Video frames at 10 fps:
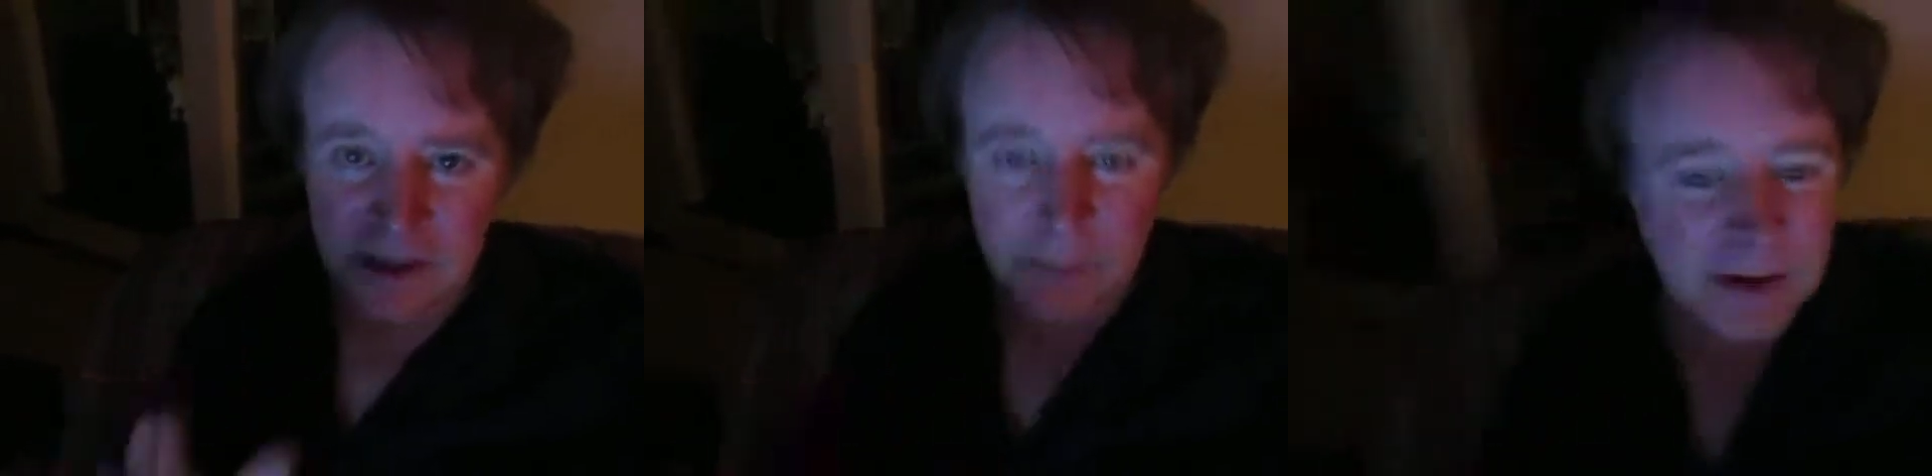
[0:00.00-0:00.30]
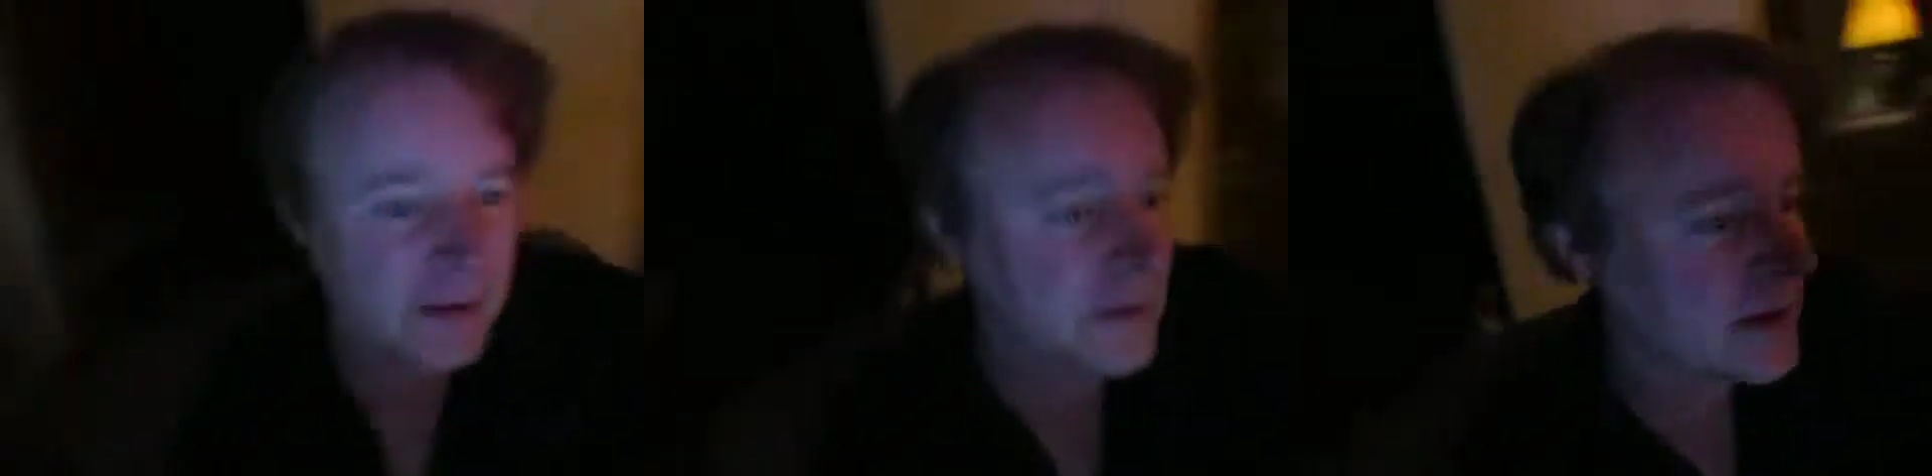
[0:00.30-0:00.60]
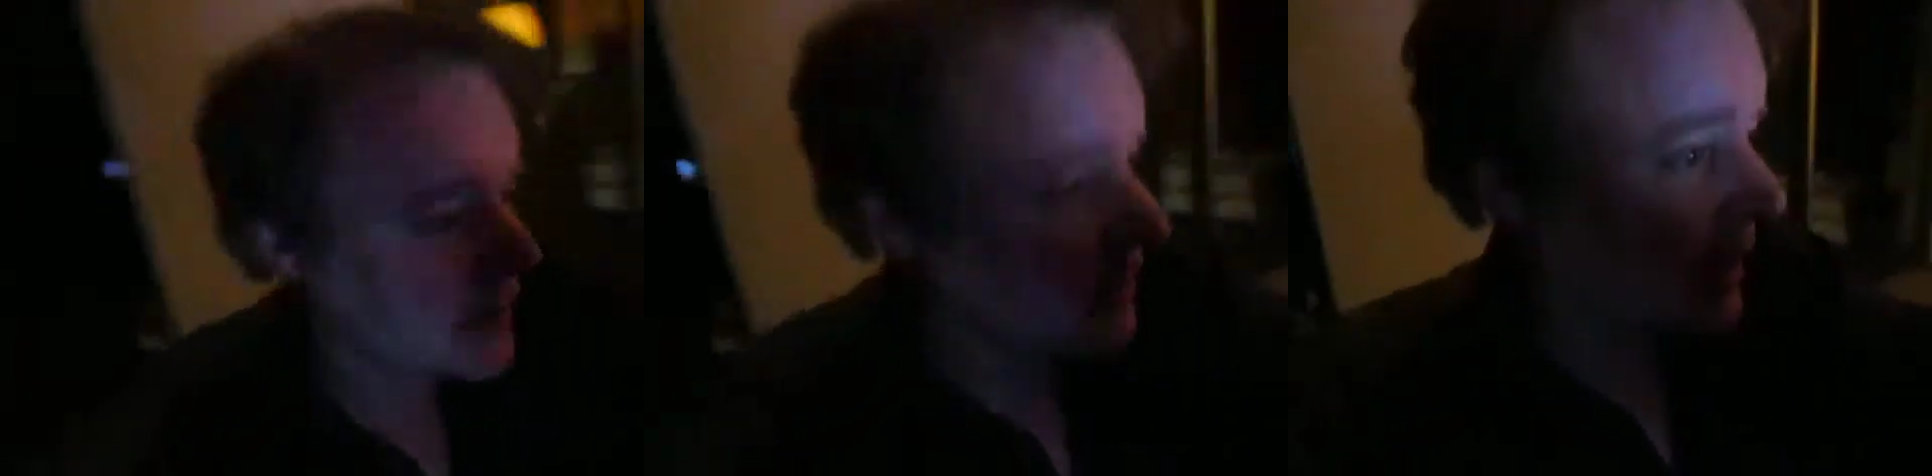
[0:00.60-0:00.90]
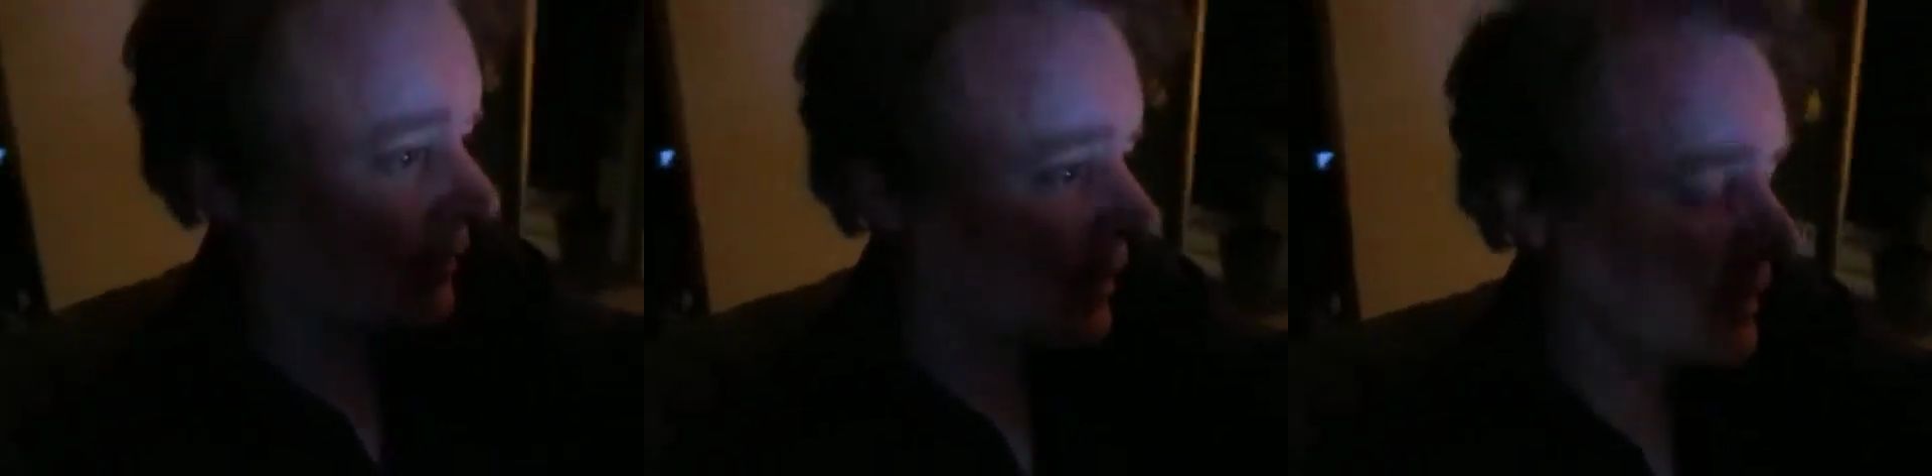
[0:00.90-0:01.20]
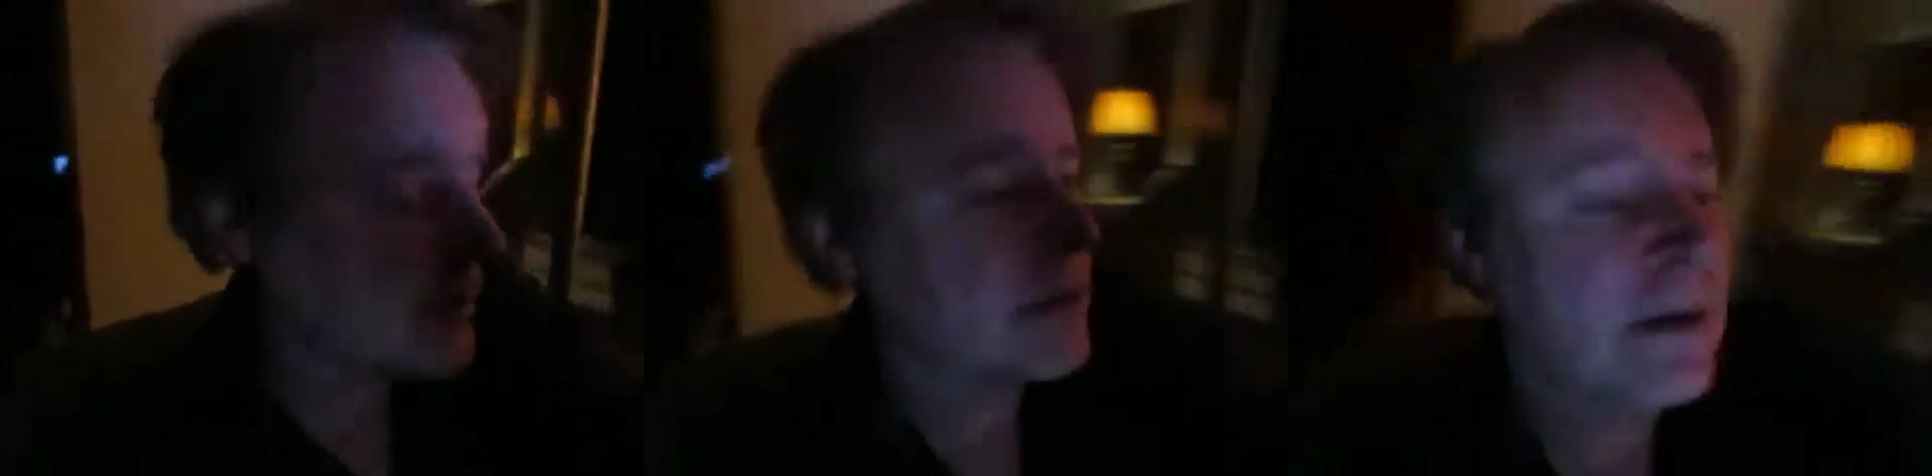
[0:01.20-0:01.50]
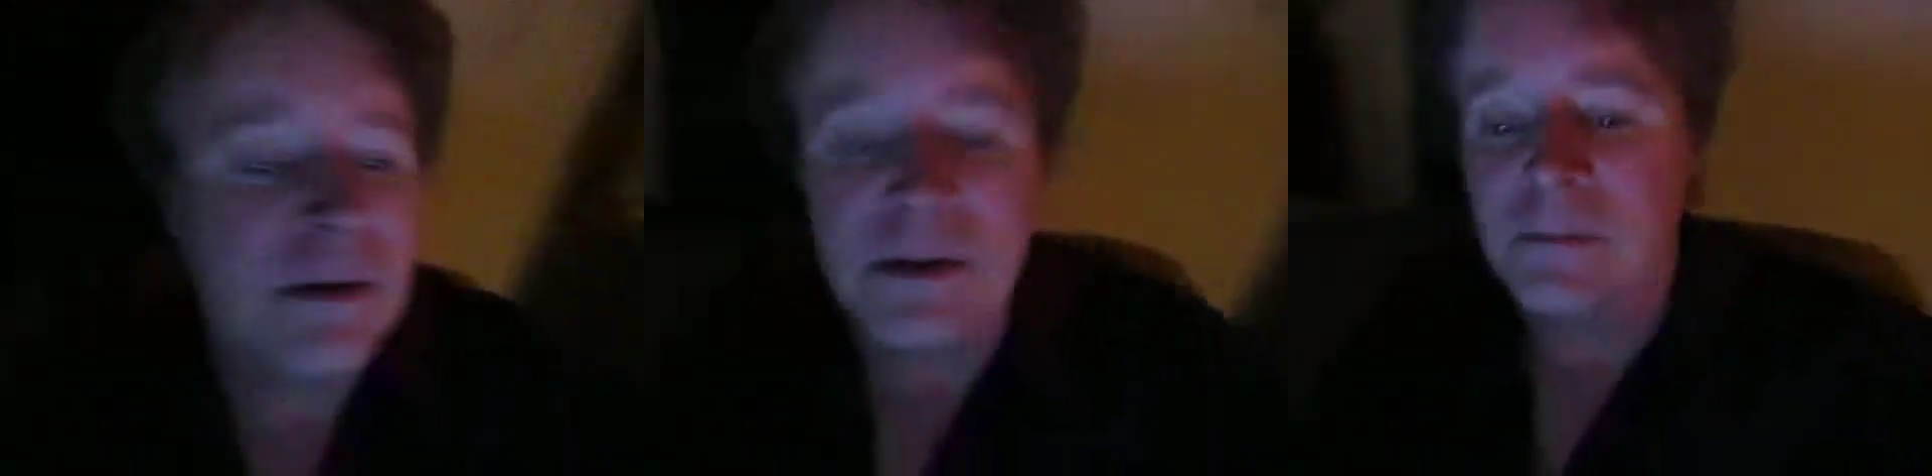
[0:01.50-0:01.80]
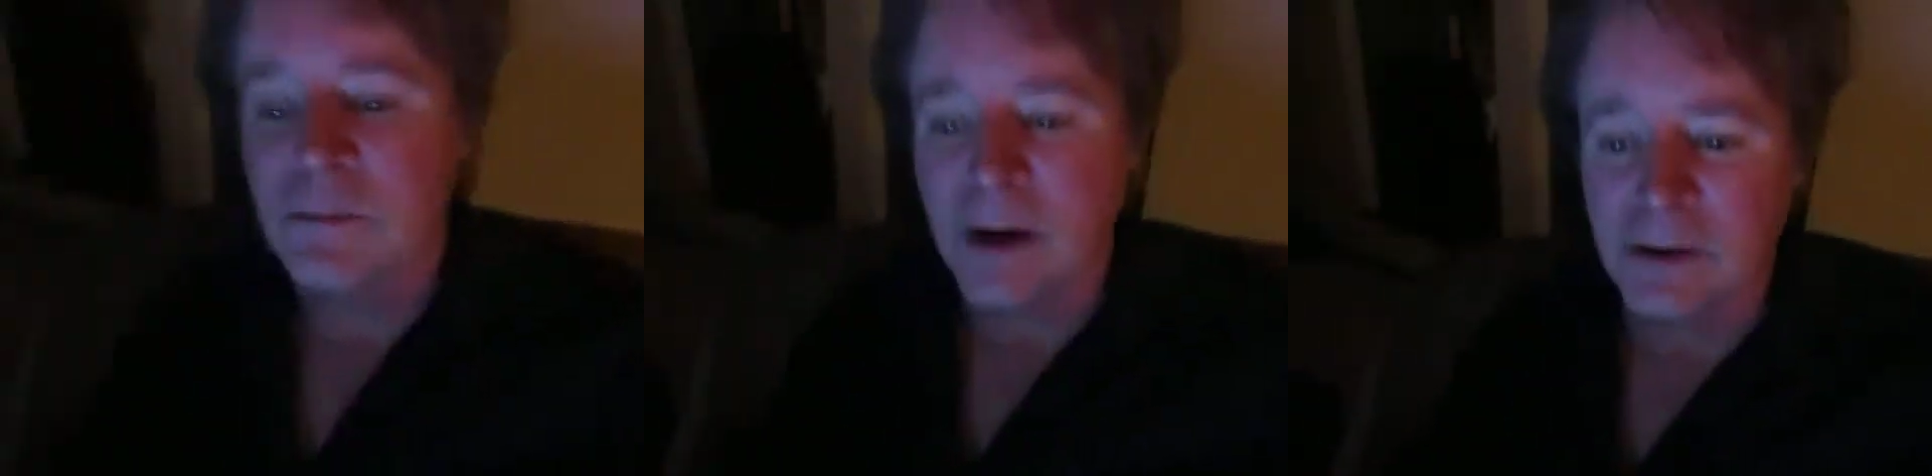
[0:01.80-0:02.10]
I'll be using this side of face.
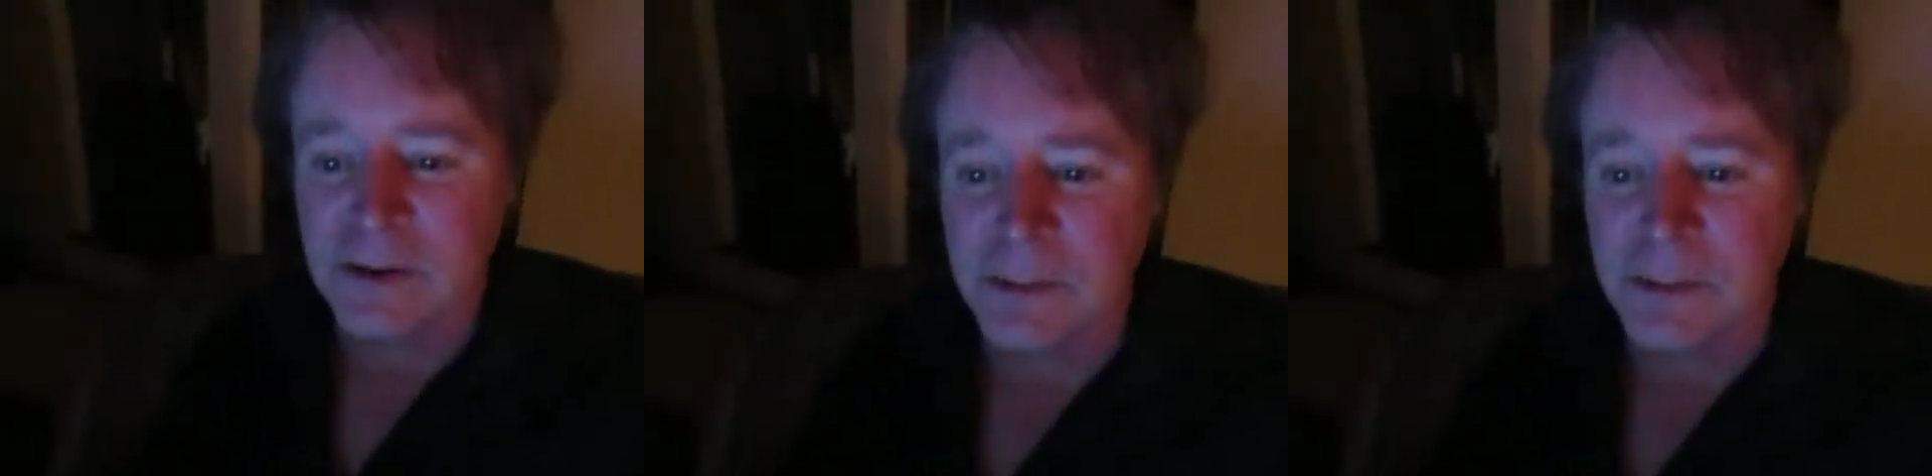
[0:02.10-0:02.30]
When I use